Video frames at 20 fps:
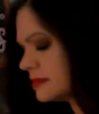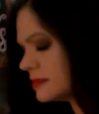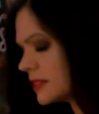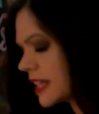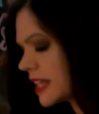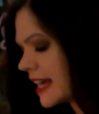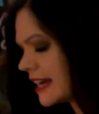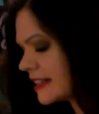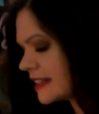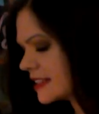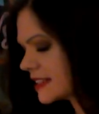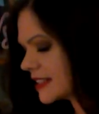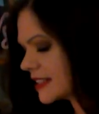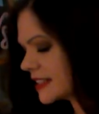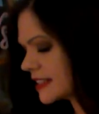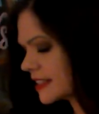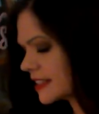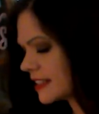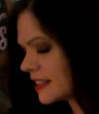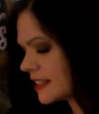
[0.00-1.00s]

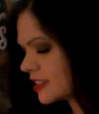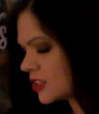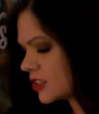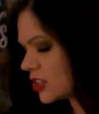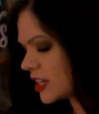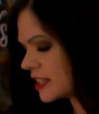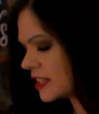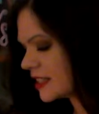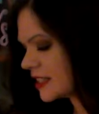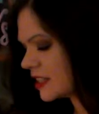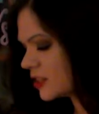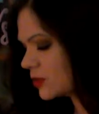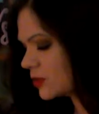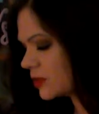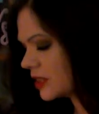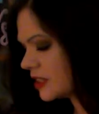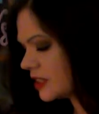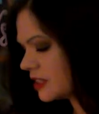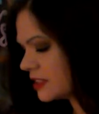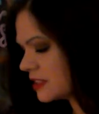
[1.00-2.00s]
Ecstasy, chasing
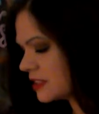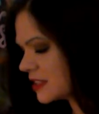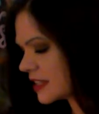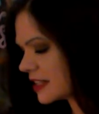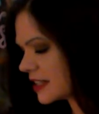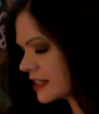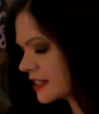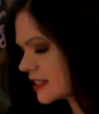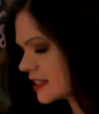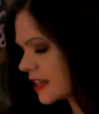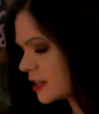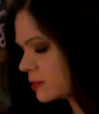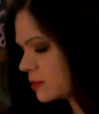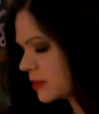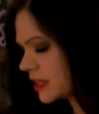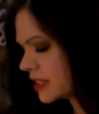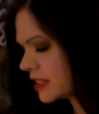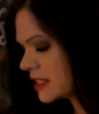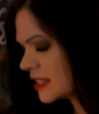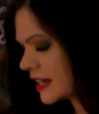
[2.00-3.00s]
thrills,
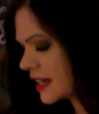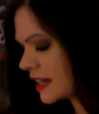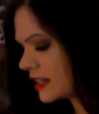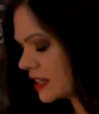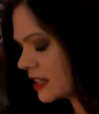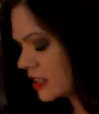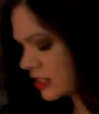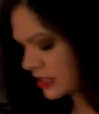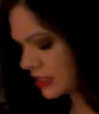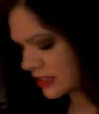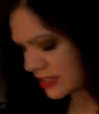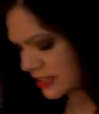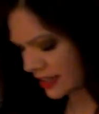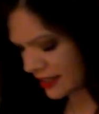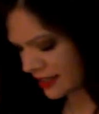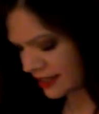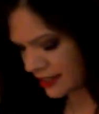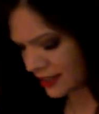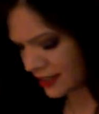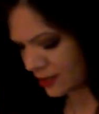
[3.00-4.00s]
excitement, and a good
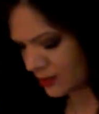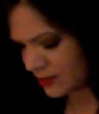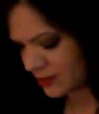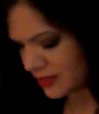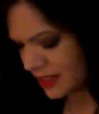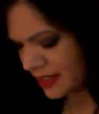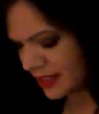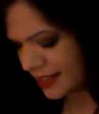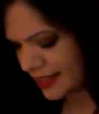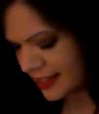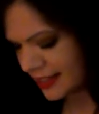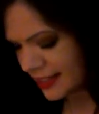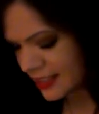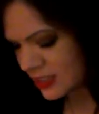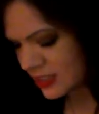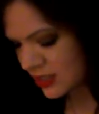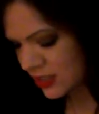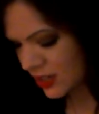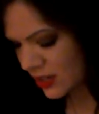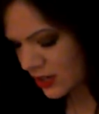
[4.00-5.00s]
time.
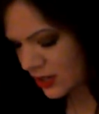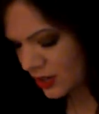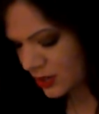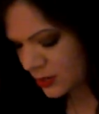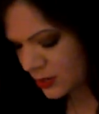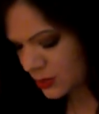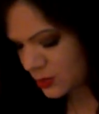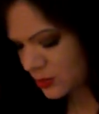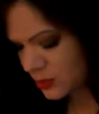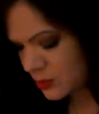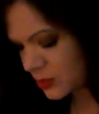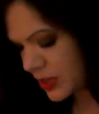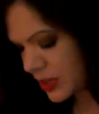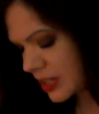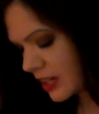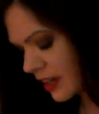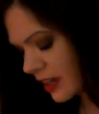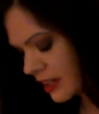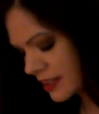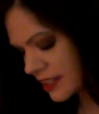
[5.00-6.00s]
So
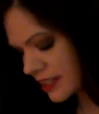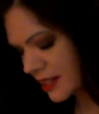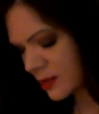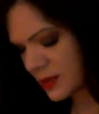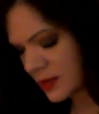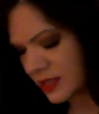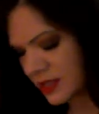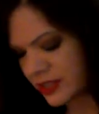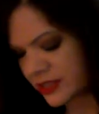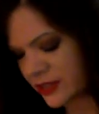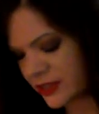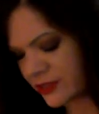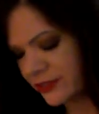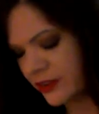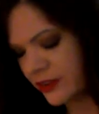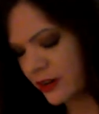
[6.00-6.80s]
because I was so far